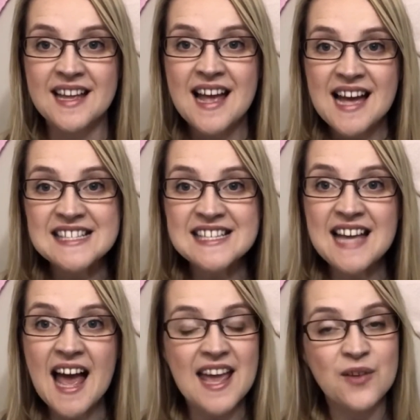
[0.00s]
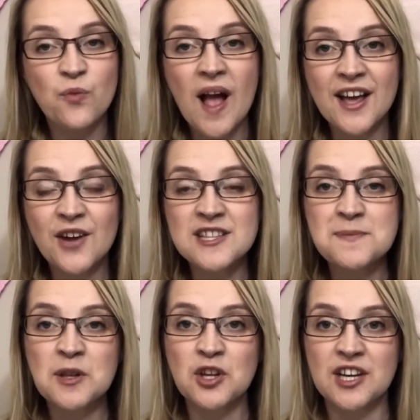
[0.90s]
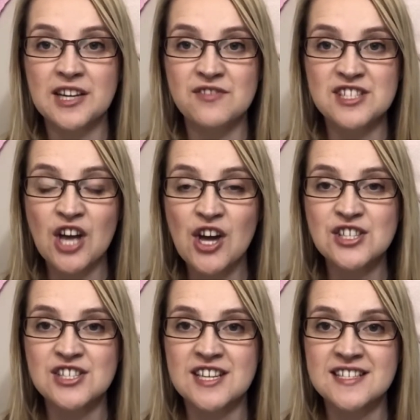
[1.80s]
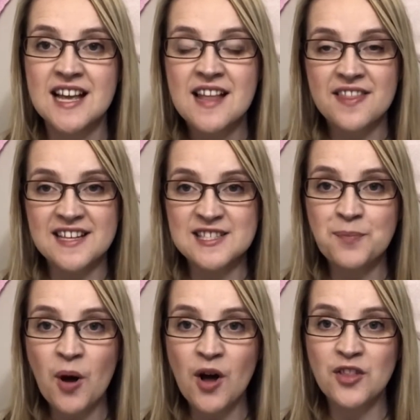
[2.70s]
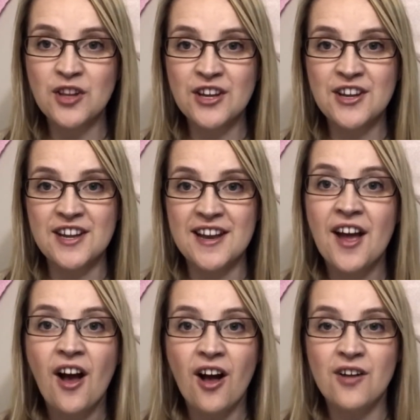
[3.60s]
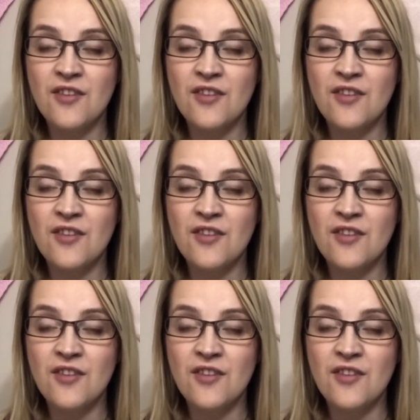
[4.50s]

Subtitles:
and today we're going to be looking at resources that support the learning of